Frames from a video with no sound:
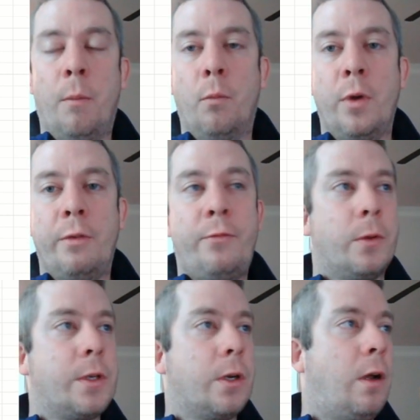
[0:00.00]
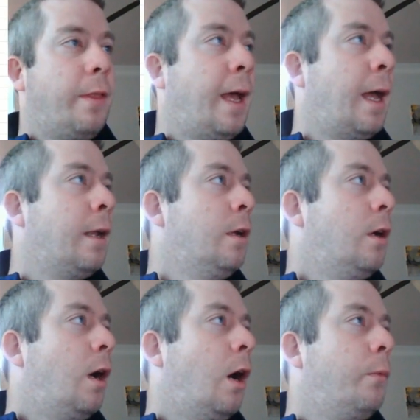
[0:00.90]
We filtered on that.
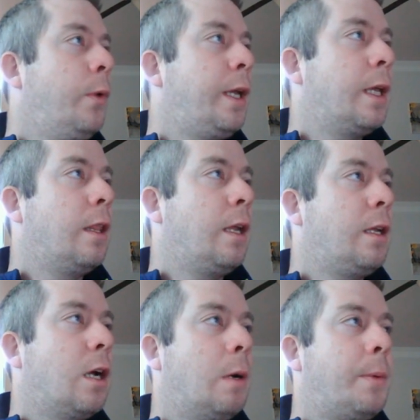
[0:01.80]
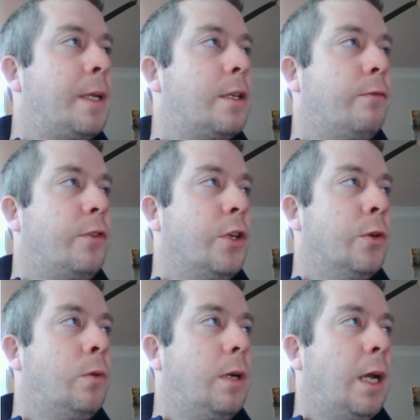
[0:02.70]
We can then come up into
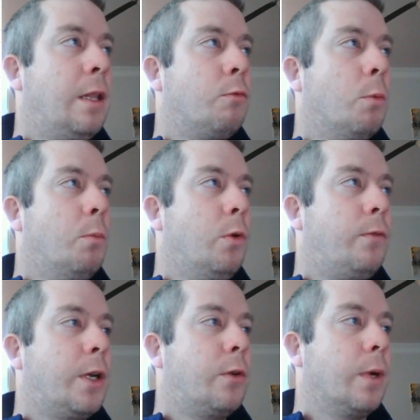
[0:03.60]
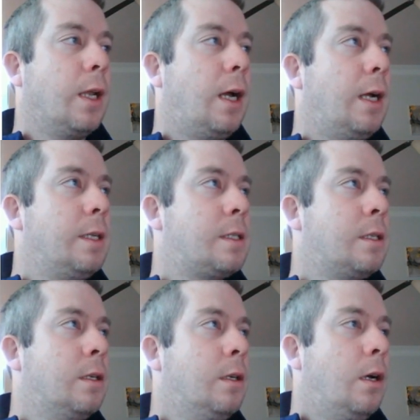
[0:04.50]
view and then remove the grid lines,
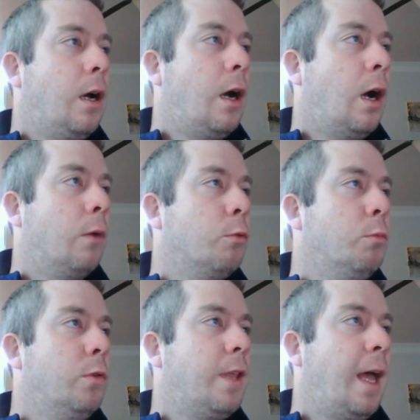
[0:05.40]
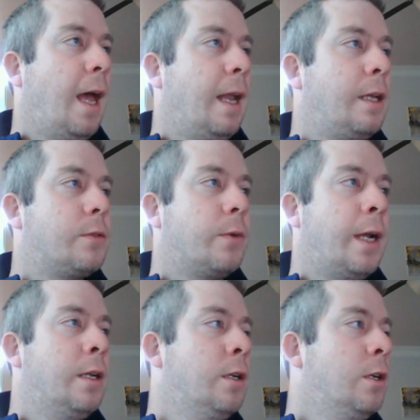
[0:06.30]
remove the headings,
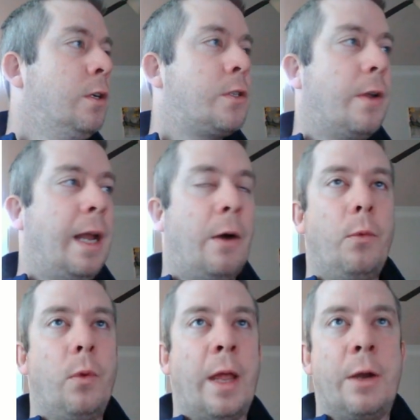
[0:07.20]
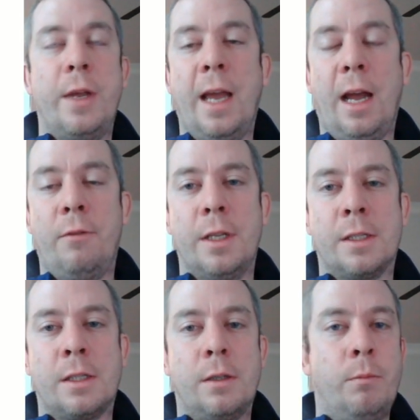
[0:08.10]
right? So now, like, we have
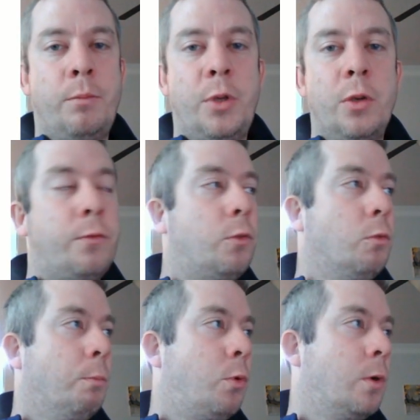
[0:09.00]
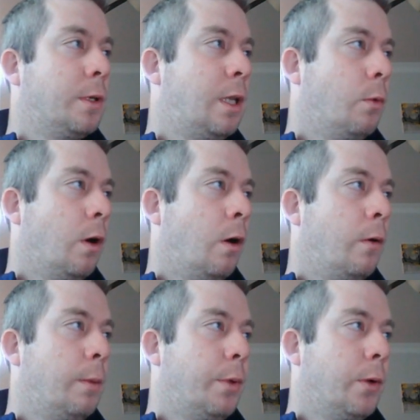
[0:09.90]
this beautiful report that we're
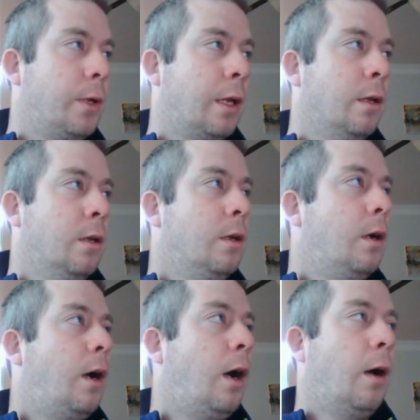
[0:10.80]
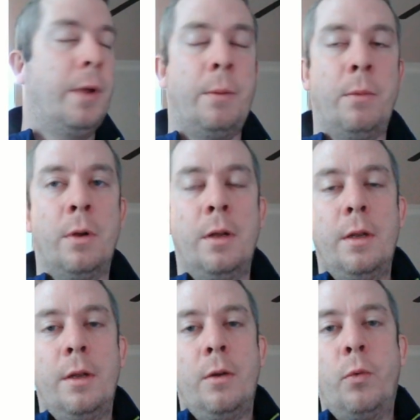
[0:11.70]
already building. And
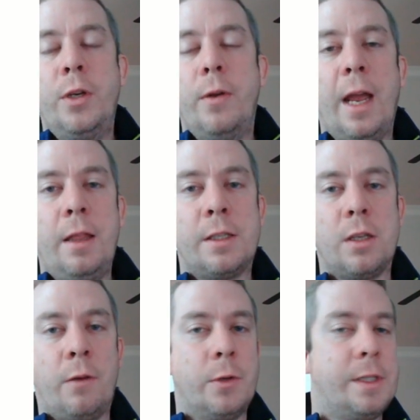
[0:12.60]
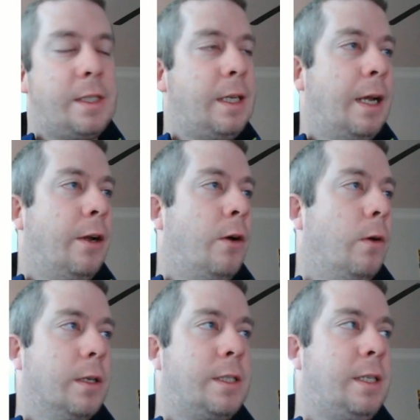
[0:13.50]
when you hand this off to a CIO
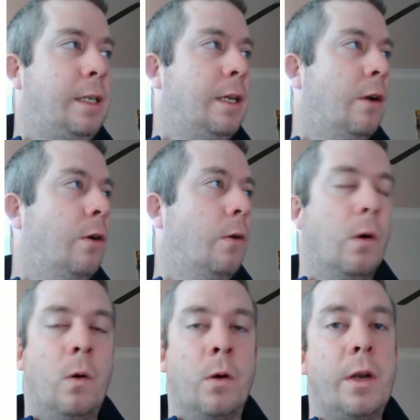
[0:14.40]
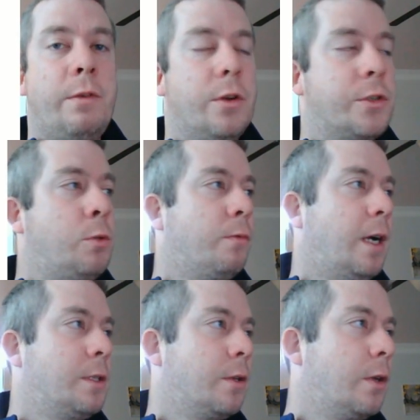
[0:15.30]
or a CEO or even your
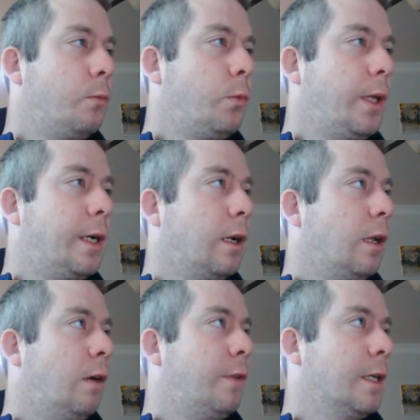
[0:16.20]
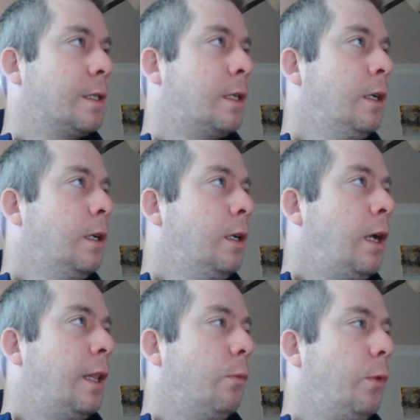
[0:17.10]
supervisor, they're really going to love this.
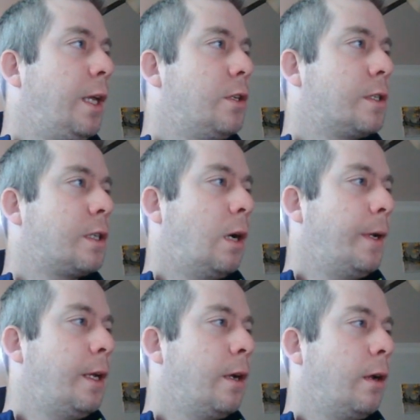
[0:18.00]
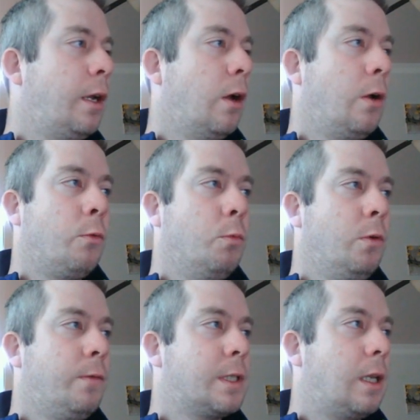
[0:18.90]
And then we can just come in here, you know, and
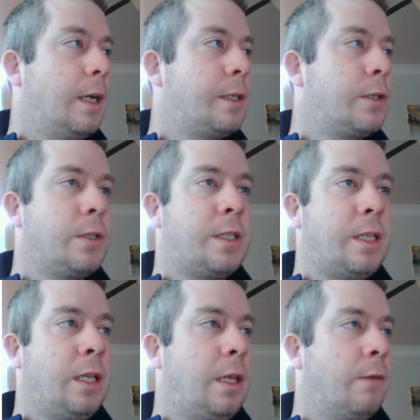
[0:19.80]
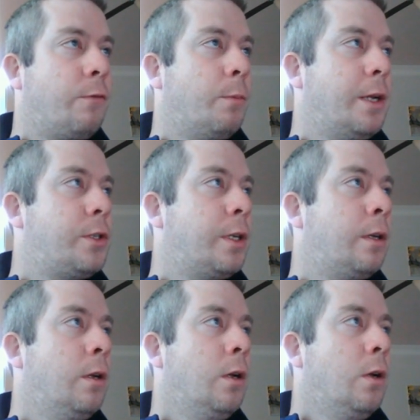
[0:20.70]
remove the slicer, see the information.
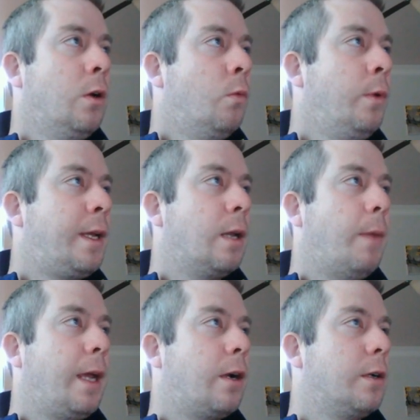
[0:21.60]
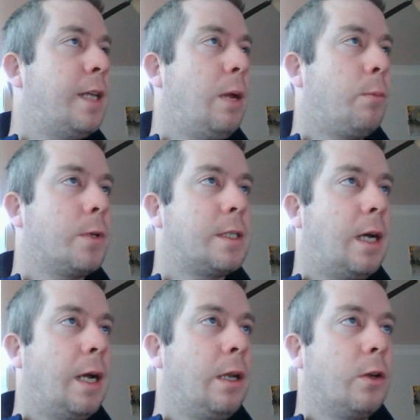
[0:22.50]
We can make our table
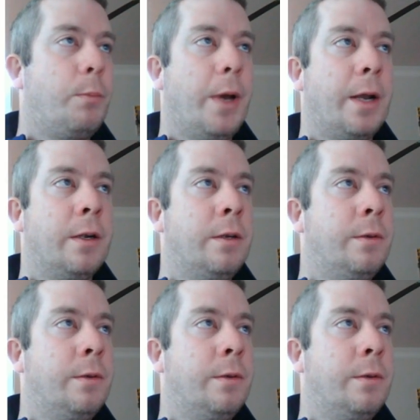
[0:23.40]
design look better.